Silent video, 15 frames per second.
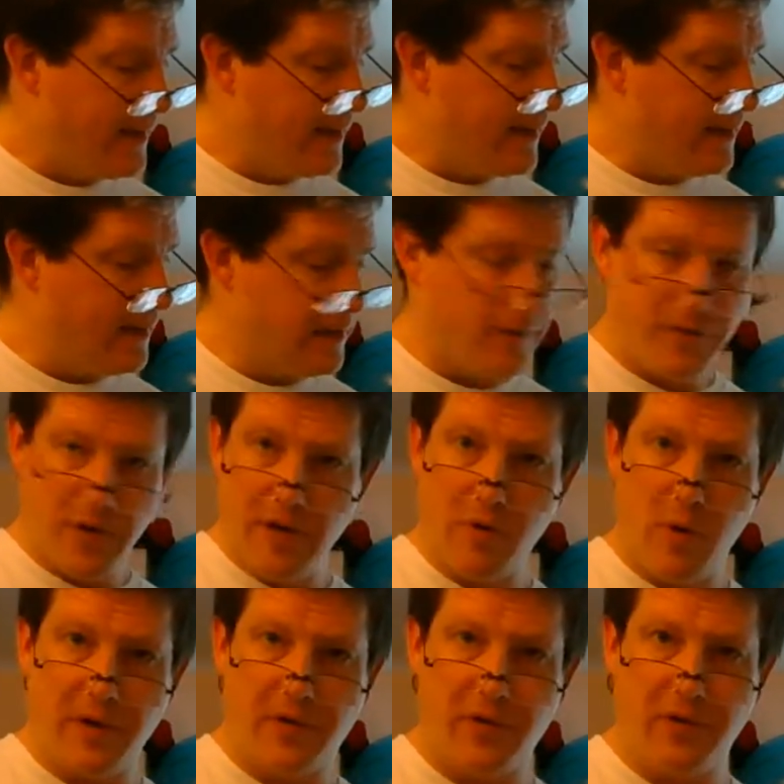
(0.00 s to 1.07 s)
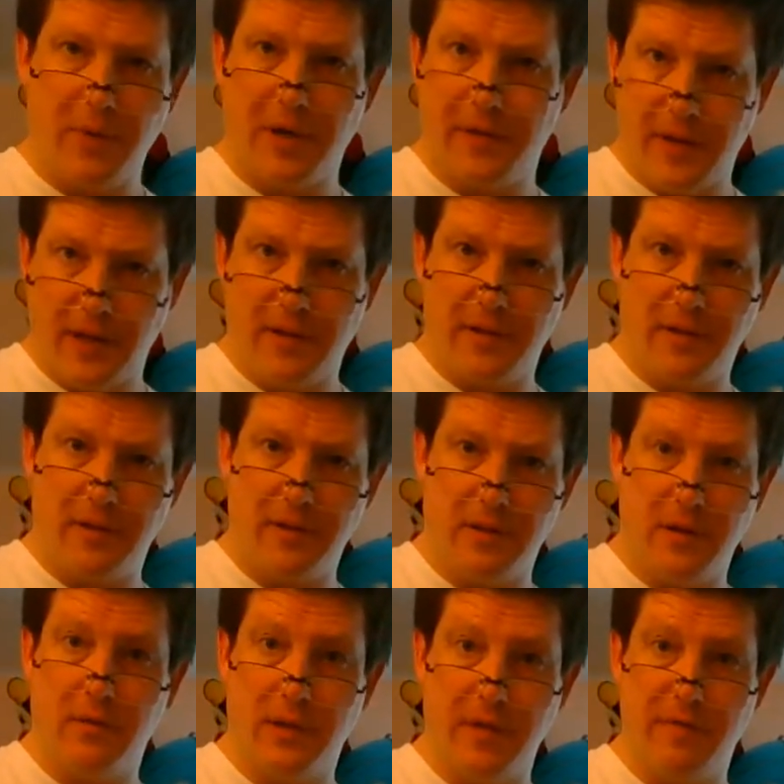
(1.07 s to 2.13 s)
And if you have questions about that, then
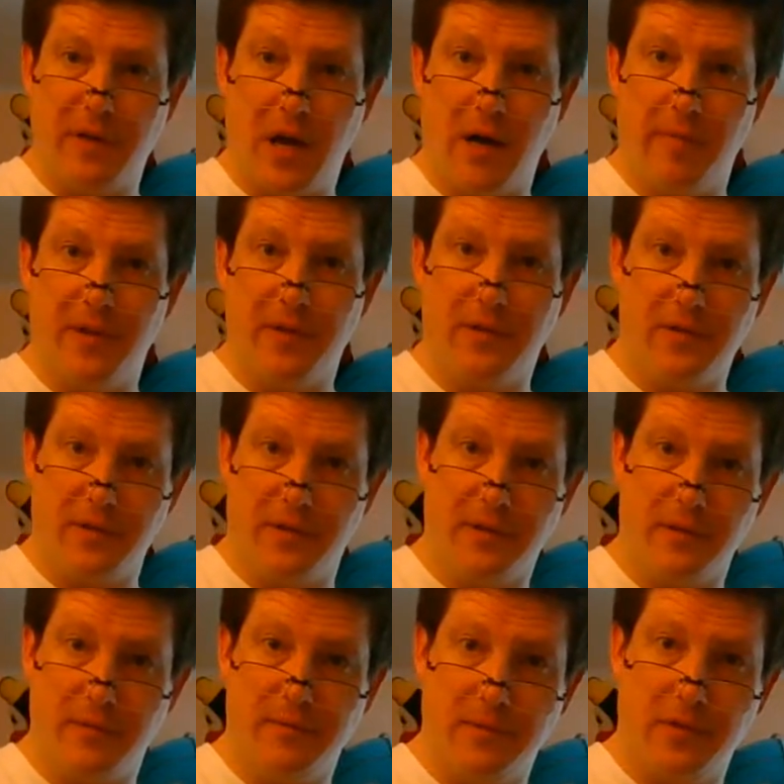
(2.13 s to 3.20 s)
leave comments in the